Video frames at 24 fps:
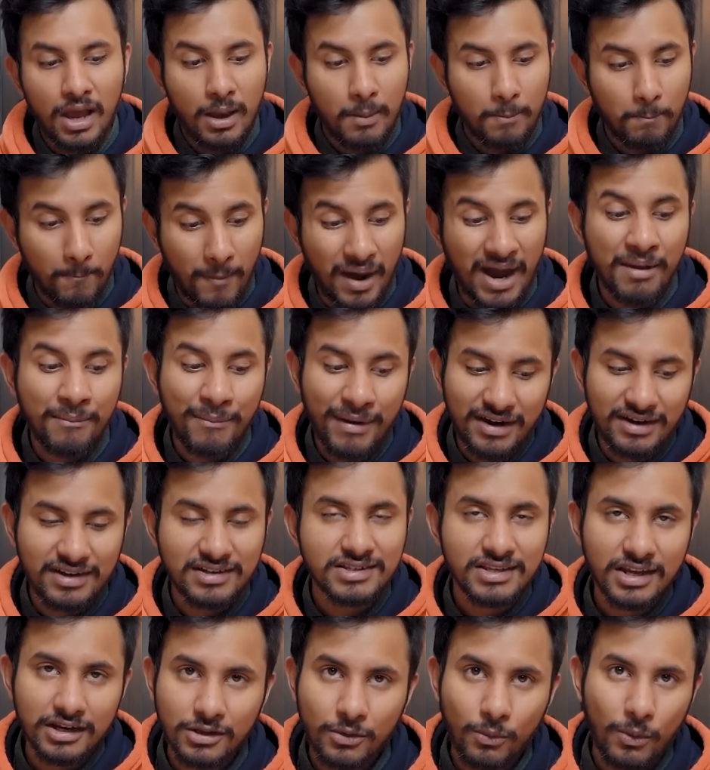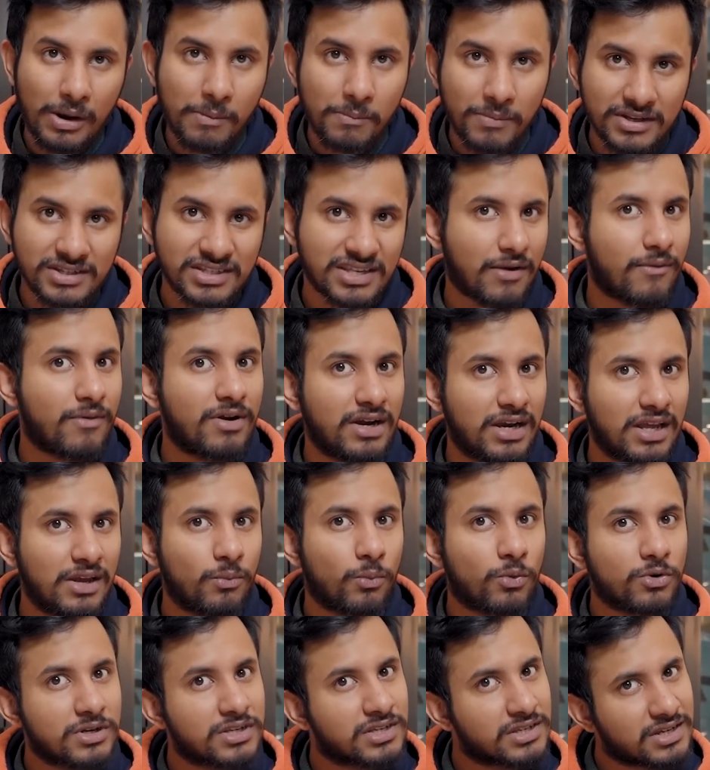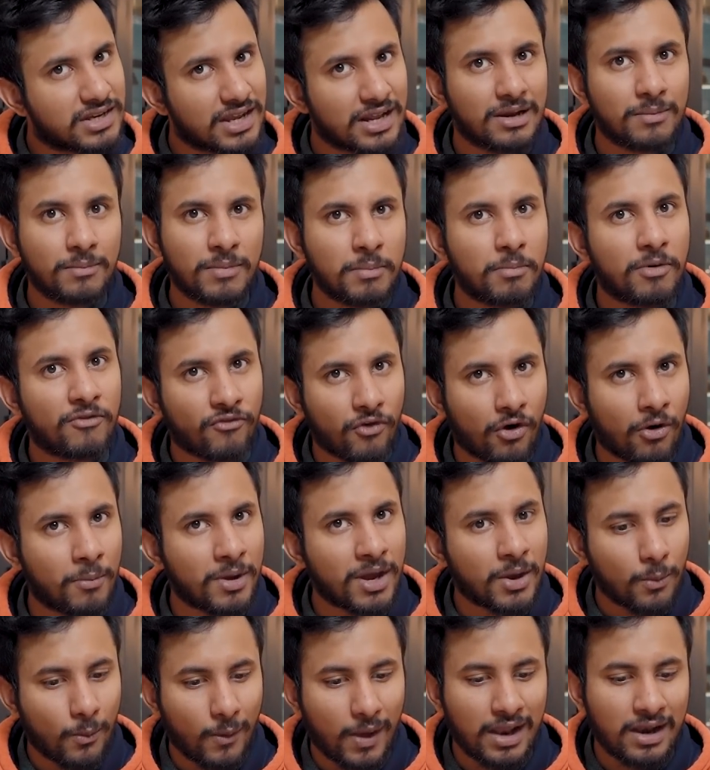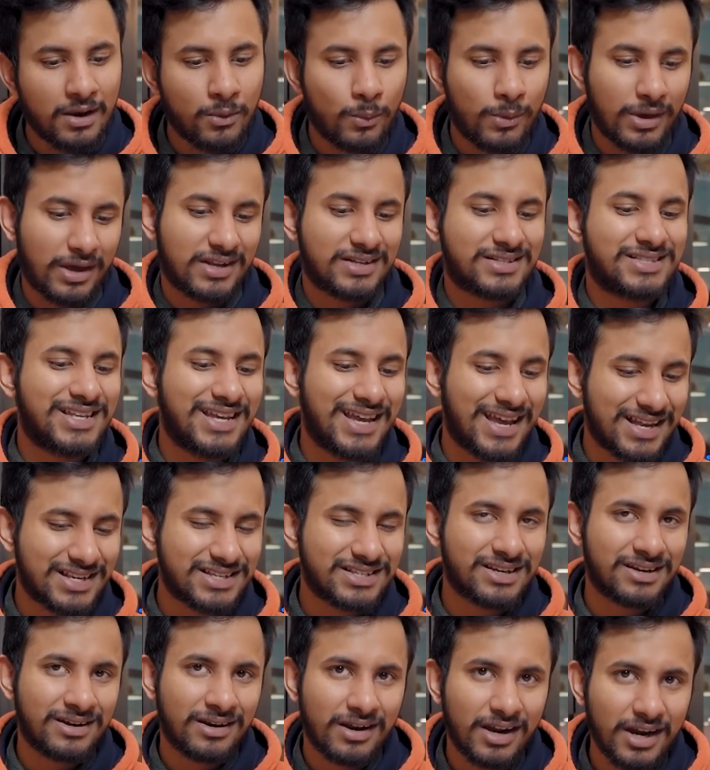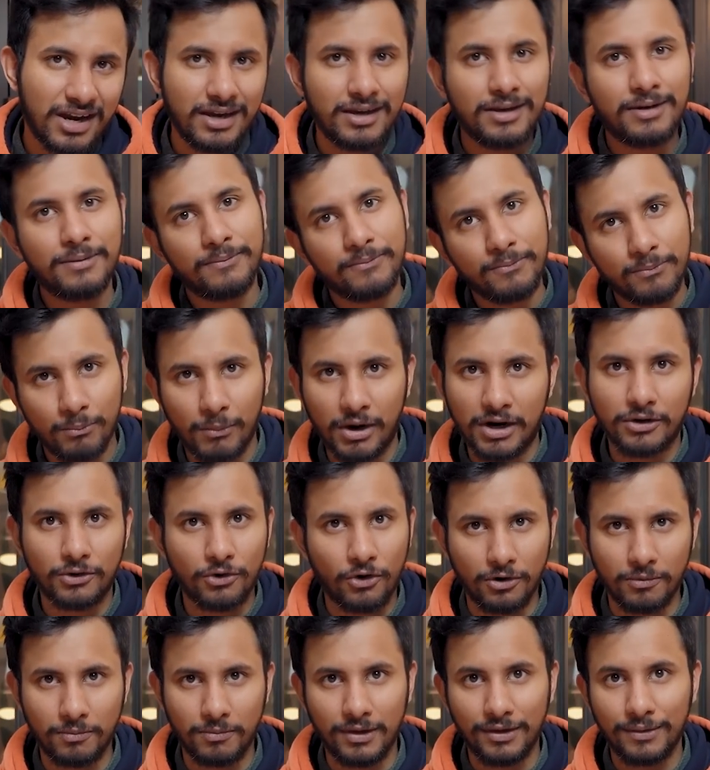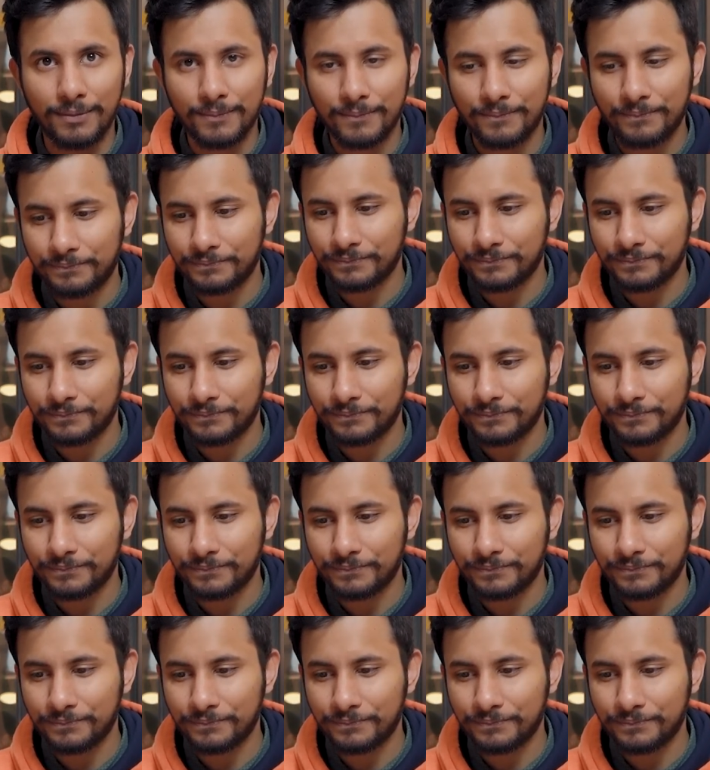my bet is that the OnePlus 70 would still be performing well, whereas the S10 Lite might not be.